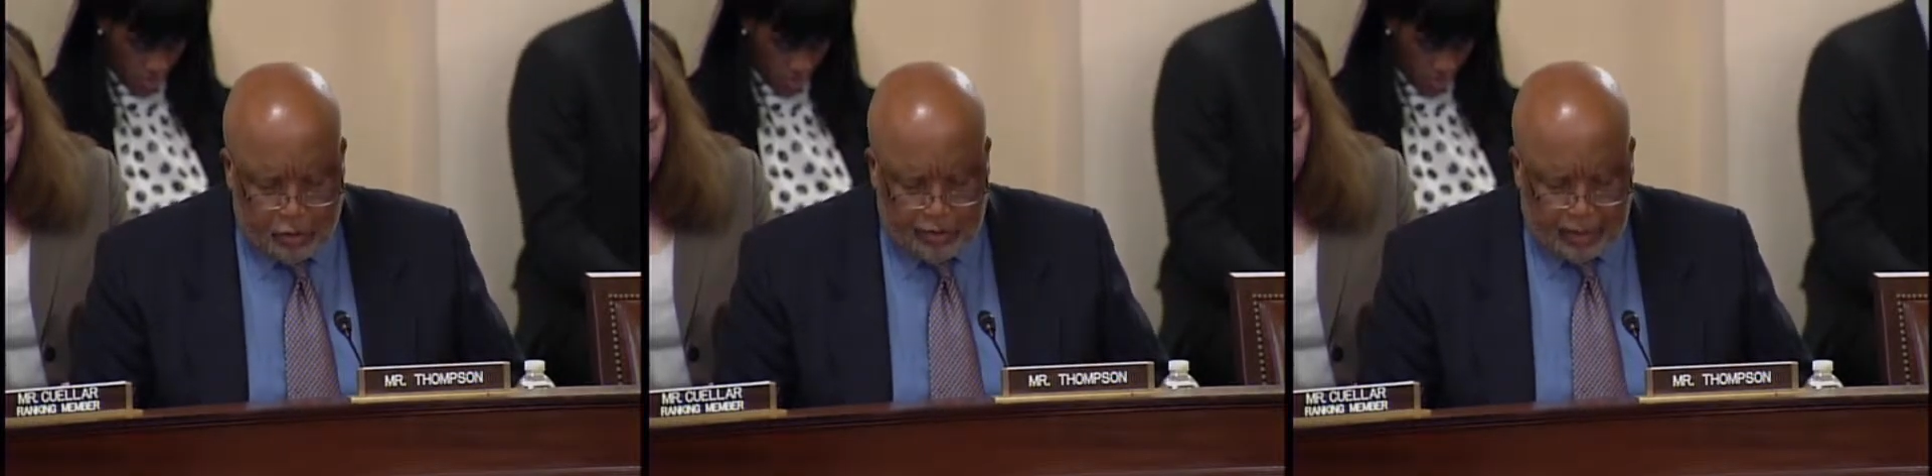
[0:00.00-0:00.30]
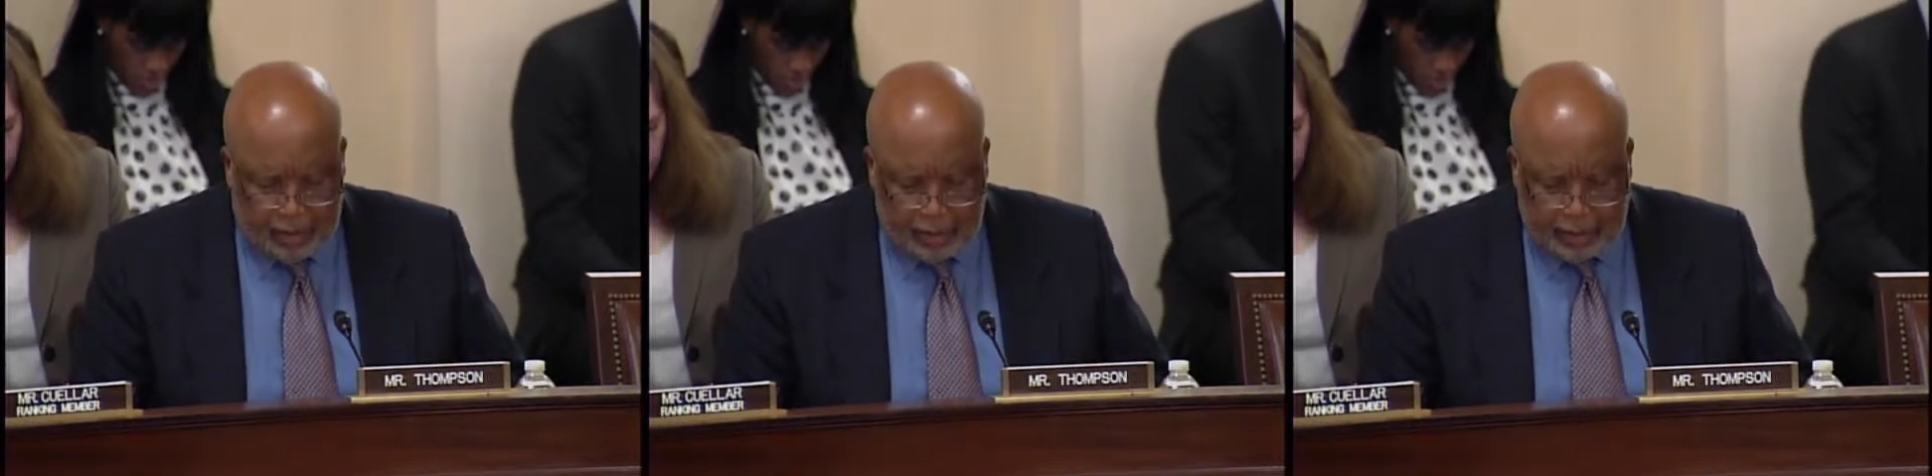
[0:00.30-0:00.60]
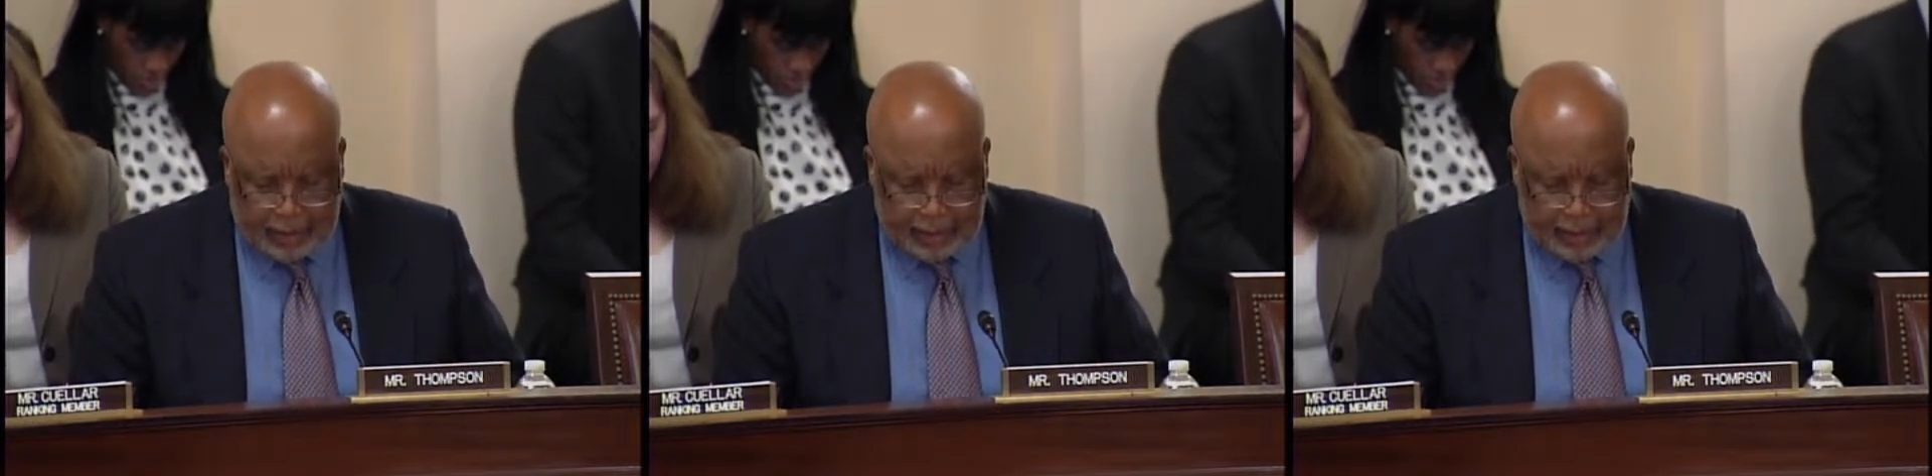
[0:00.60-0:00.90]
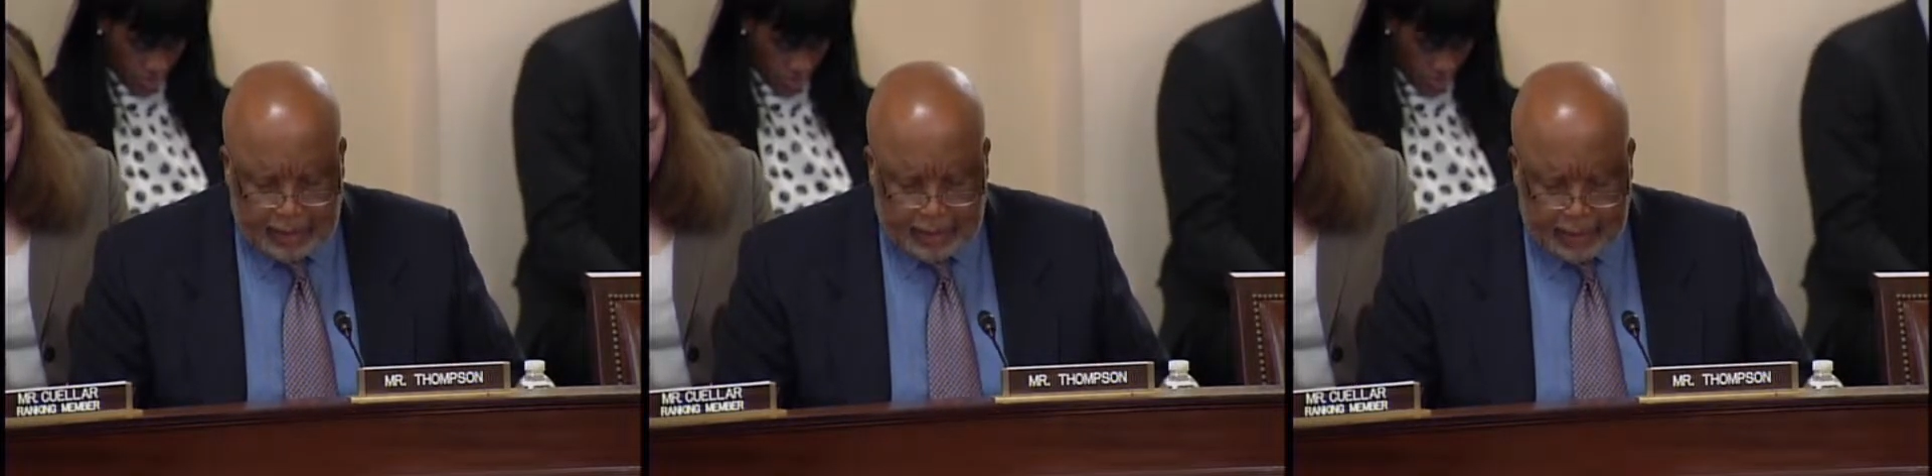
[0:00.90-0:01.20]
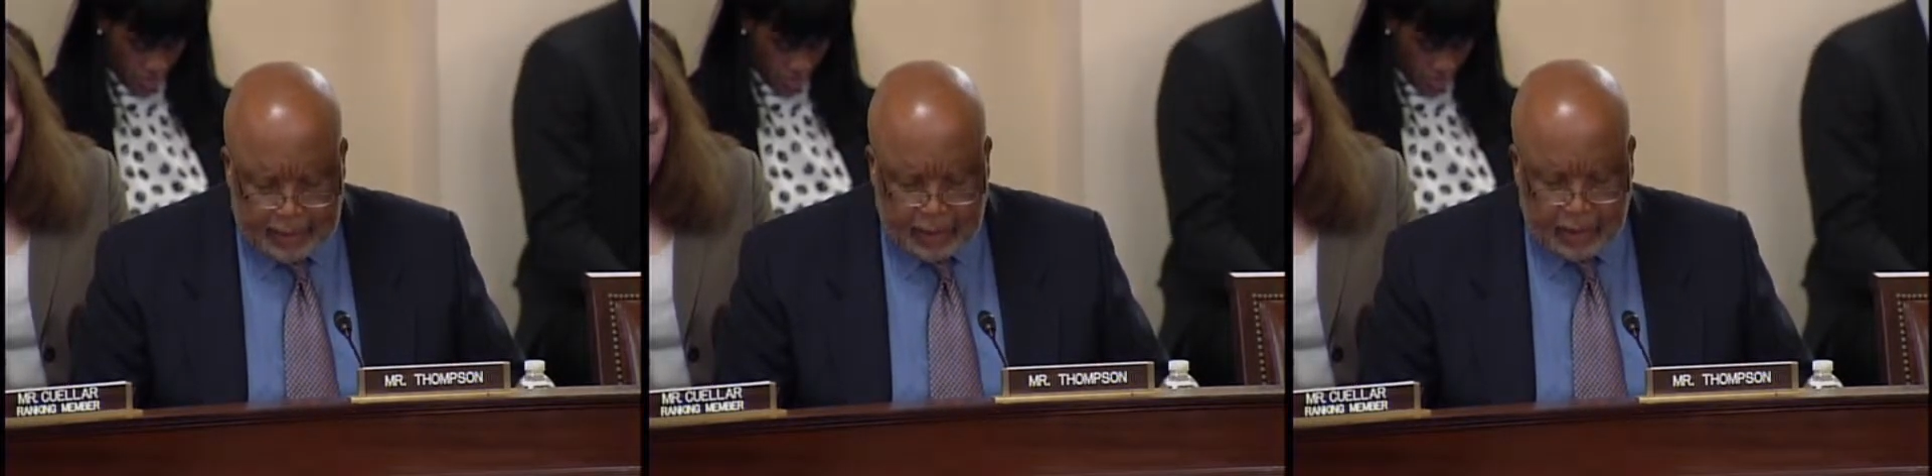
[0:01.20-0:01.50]
found that
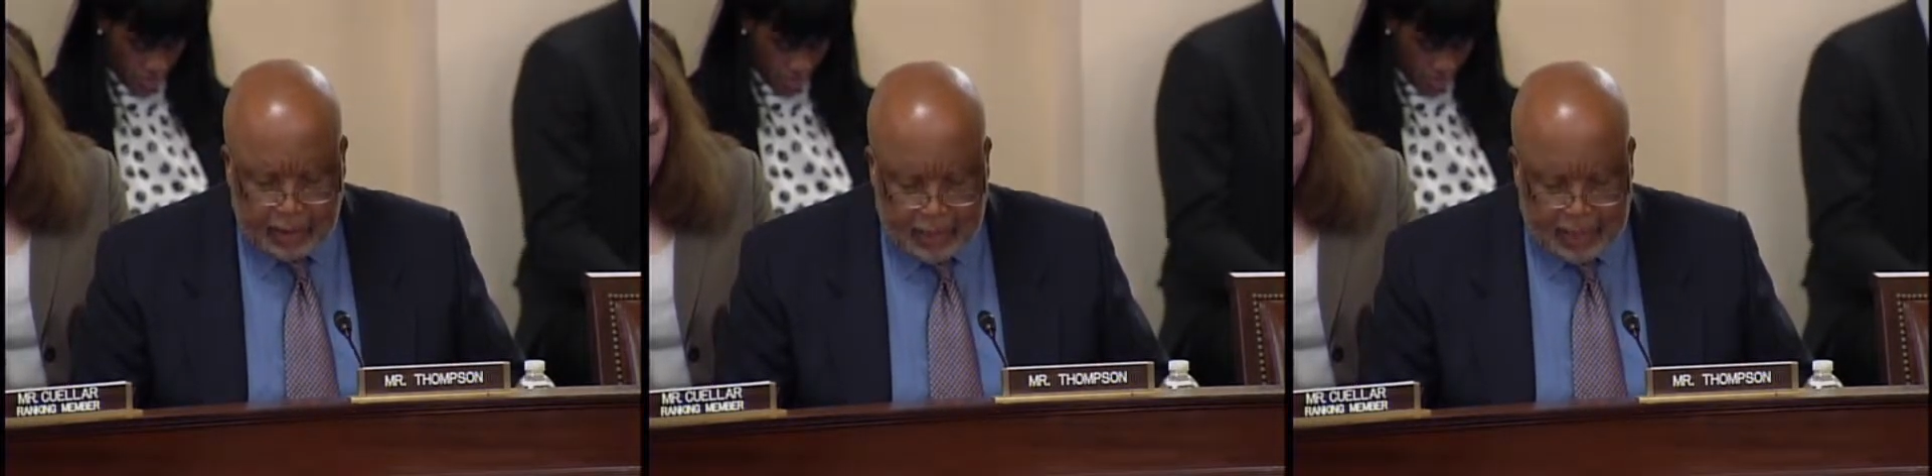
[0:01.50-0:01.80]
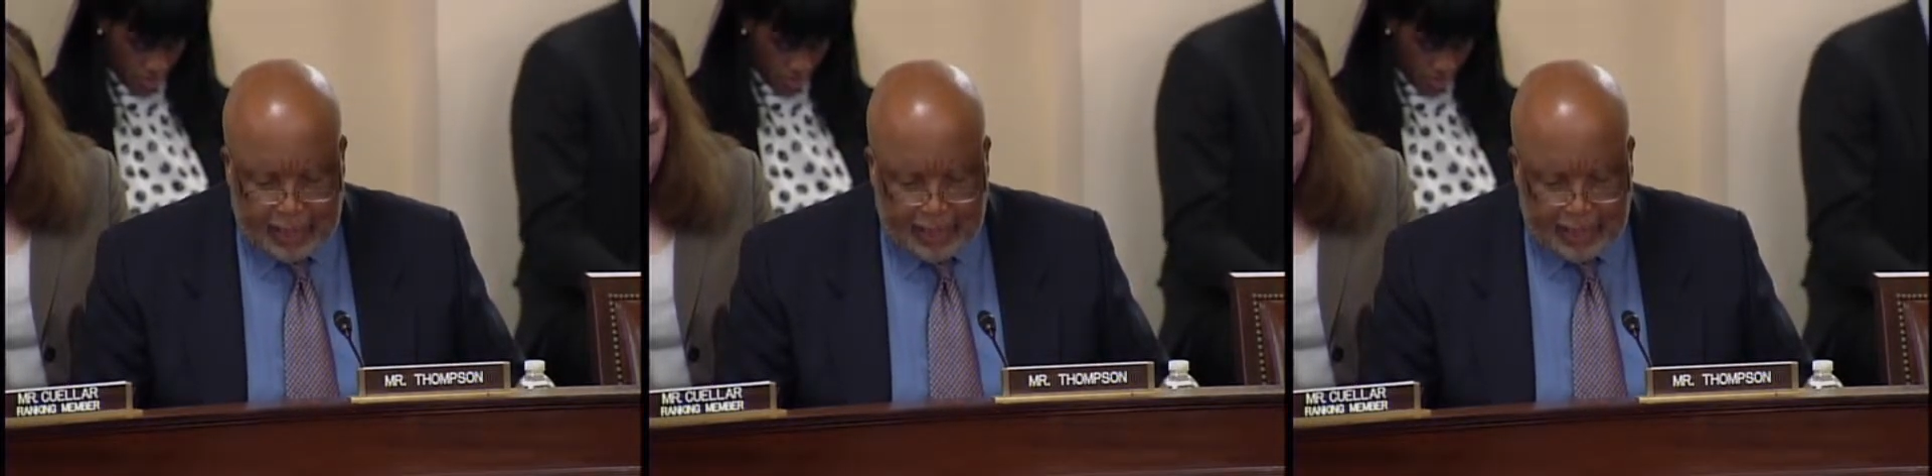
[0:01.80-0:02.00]
DHS does not